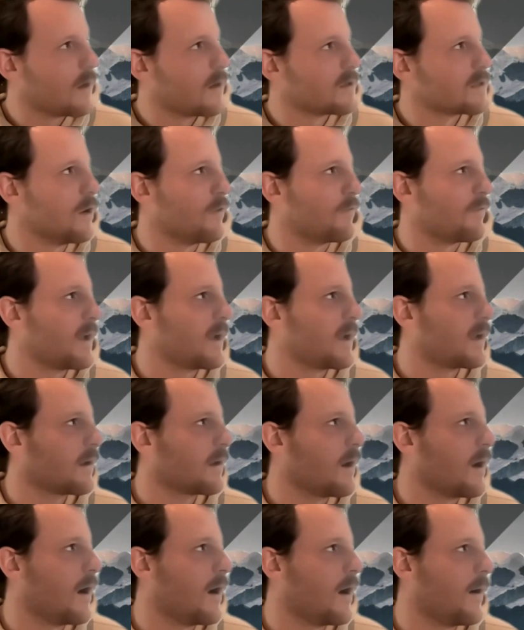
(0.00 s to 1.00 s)
Snowflake,
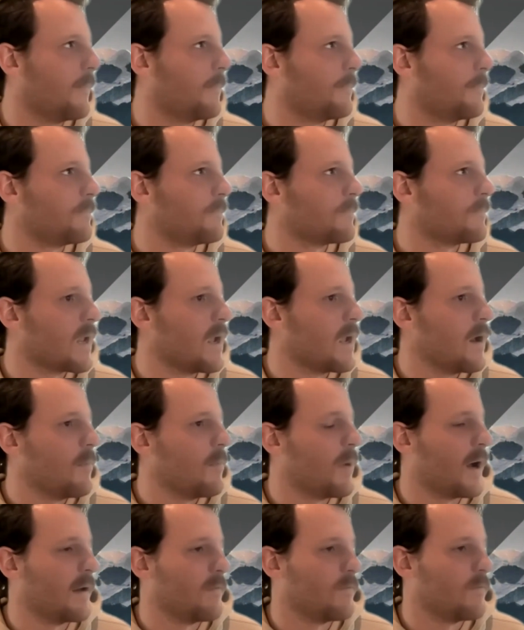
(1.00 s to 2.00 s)

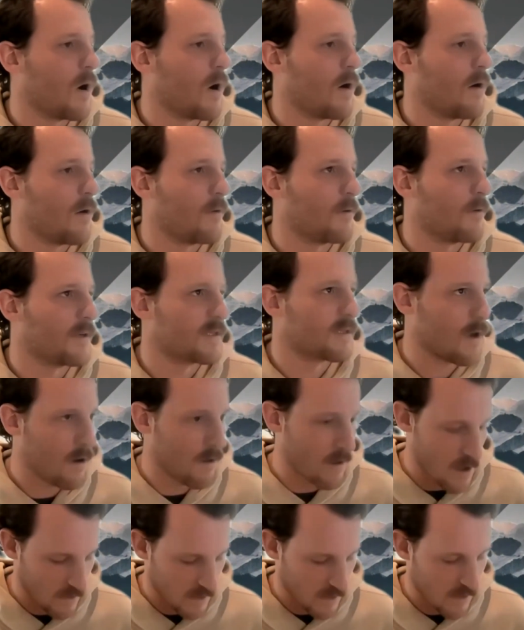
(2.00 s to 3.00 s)
but I'll always call
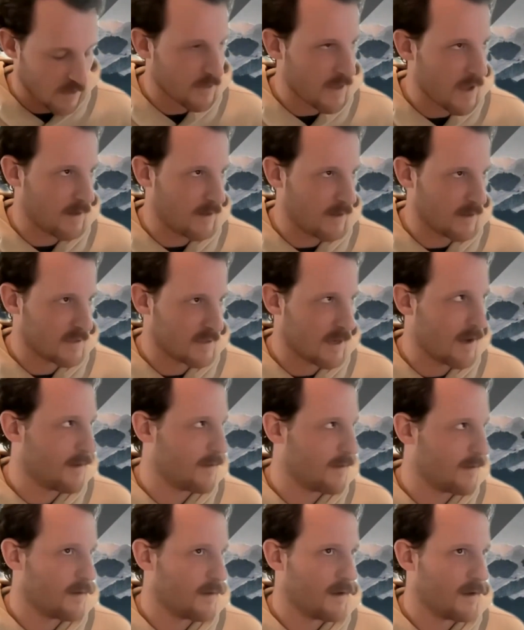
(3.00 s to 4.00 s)
out here that
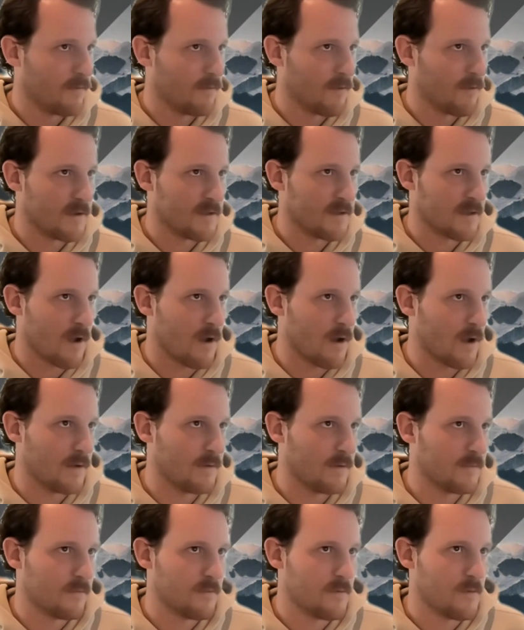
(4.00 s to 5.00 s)
Ascend runs
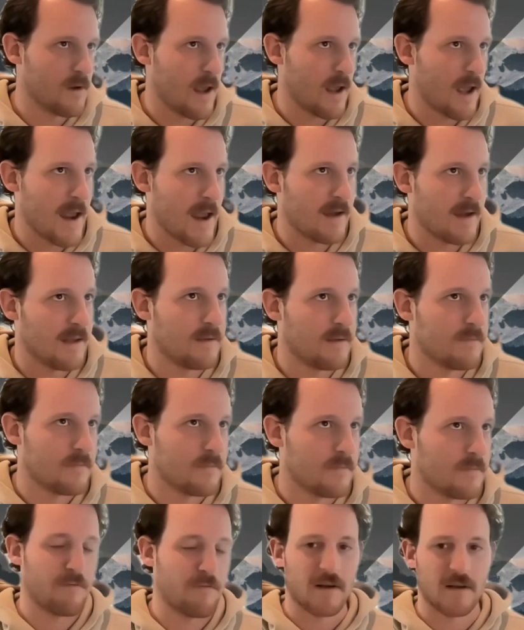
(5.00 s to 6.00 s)
on
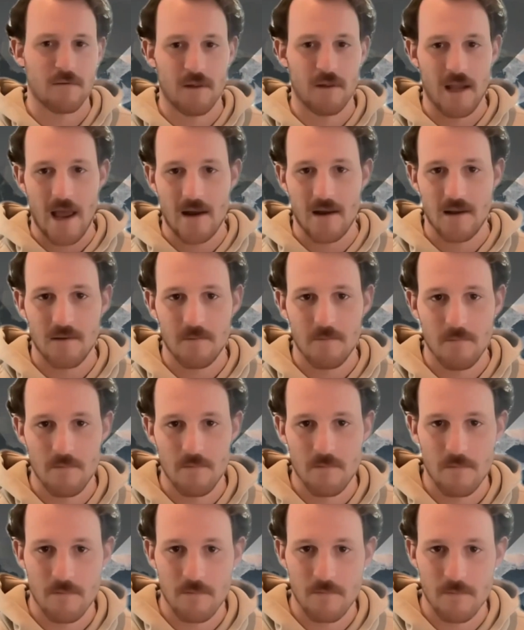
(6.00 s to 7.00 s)
effectively any
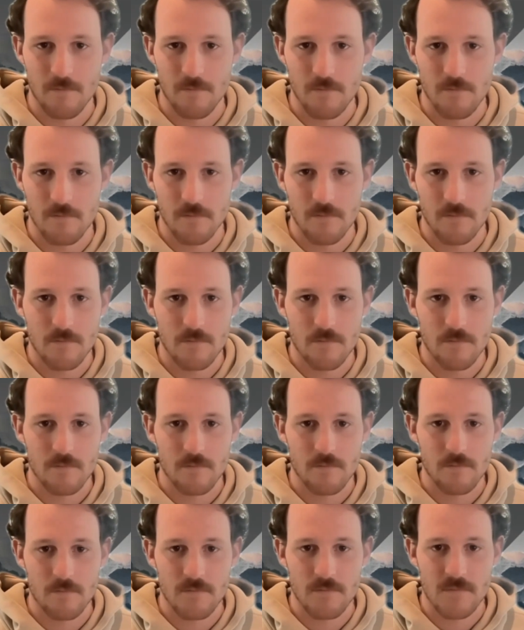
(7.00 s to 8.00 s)

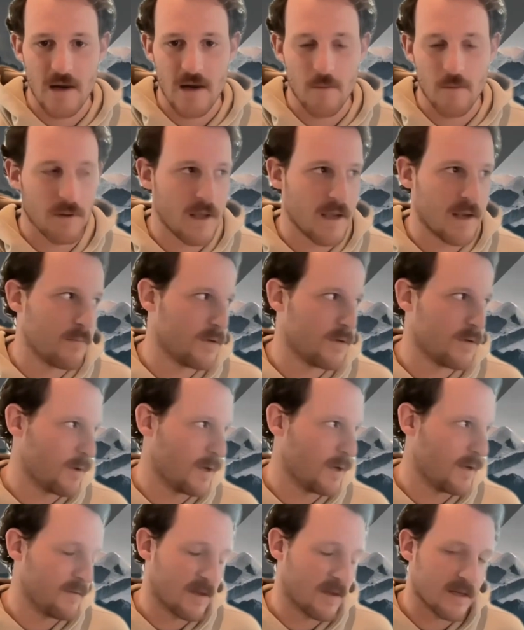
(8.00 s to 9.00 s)
data plane
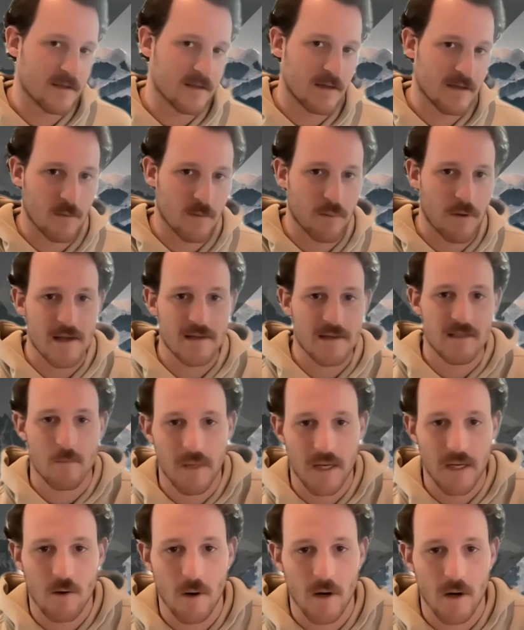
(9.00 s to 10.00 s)
between this applies to
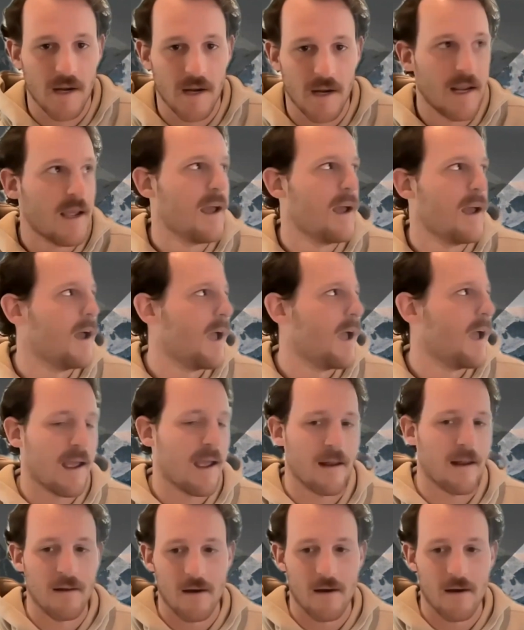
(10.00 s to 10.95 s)
BigQuery and